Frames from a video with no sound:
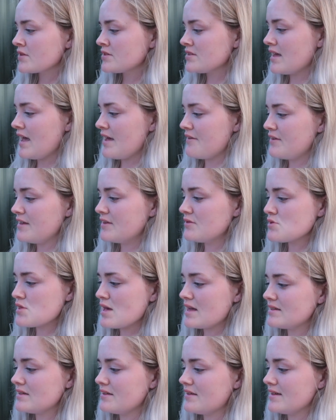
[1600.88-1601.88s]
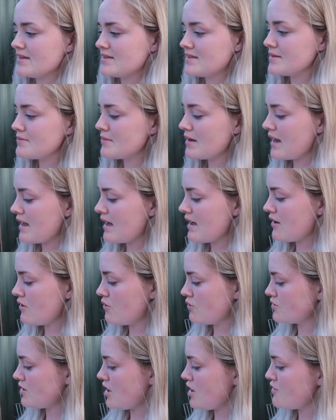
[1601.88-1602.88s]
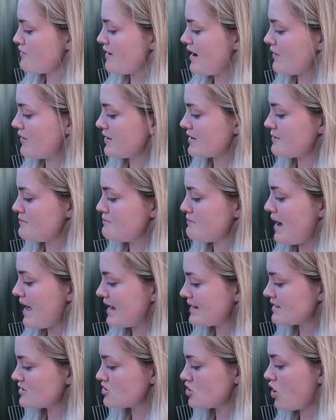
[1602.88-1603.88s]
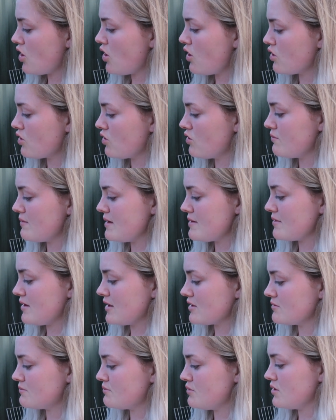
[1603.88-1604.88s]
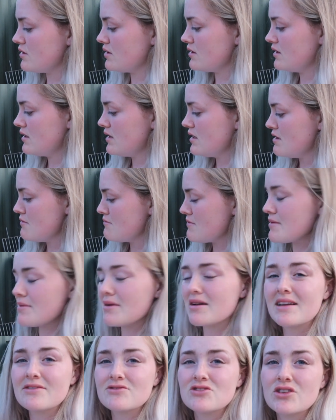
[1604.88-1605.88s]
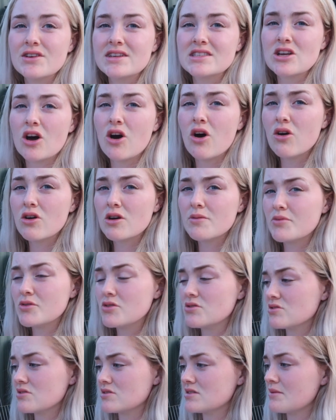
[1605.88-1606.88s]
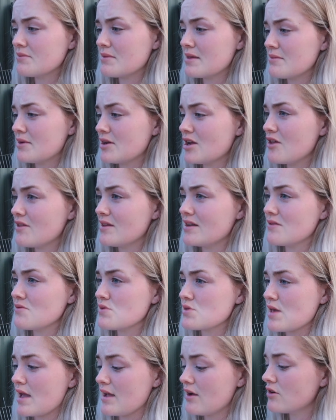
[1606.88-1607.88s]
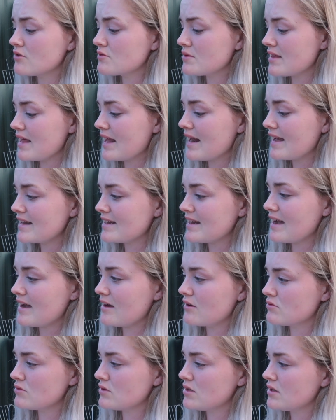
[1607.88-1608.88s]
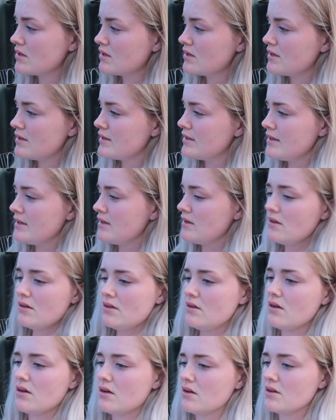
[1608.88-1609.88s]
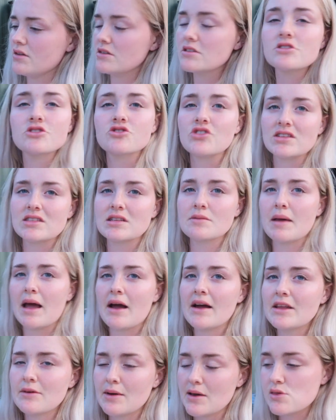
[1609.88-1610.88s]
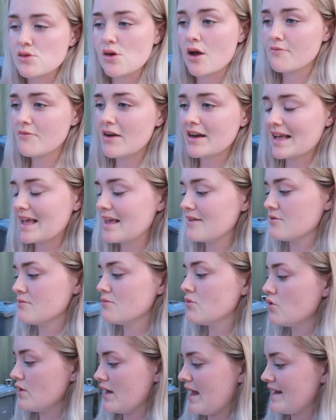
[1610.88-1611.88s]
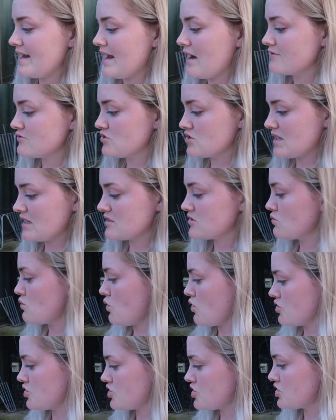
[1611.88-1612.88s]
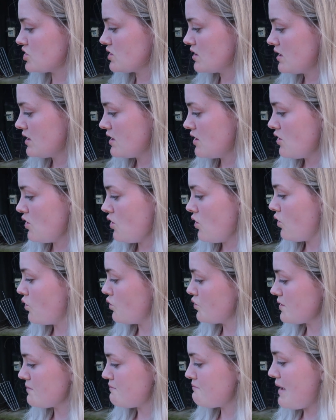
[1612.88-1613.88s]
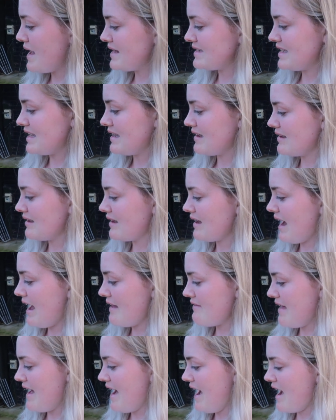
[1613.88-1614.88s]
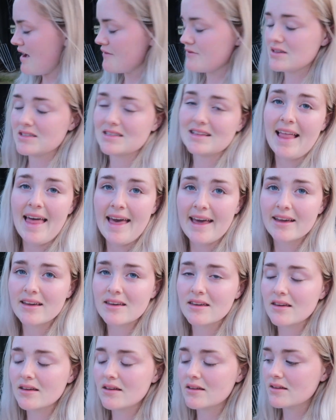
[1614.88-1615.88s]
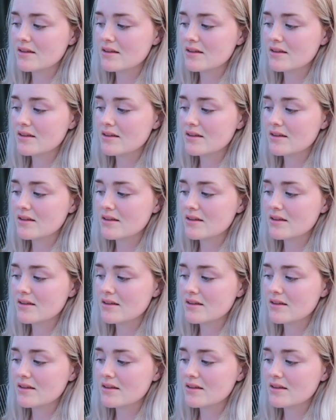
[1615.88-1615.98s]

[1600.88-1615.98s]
So yeah, if anyone's had anything similar or know of how I could bandage a hock, or maybe I'd have to look into hock boots or something, but I know they don't stay on when they lay down. Ugh, stressing me out. Anyway, so I'm running even more late now. I've just had to wash all the bedding and that out of his leg.